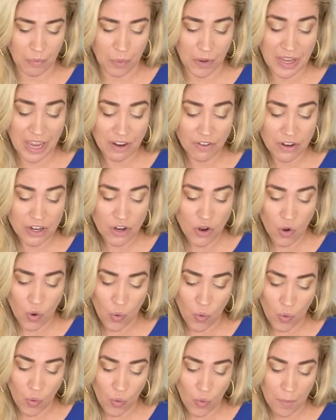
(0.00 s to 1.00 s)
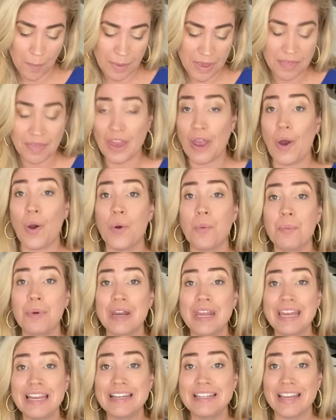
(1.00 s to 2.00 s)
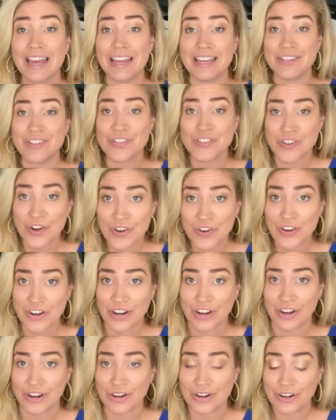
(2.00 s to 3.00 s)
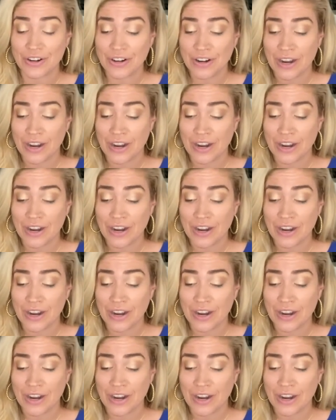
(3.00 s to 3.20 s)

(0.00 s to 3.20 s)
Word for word: Will Gerrit Cole be the opening day starter?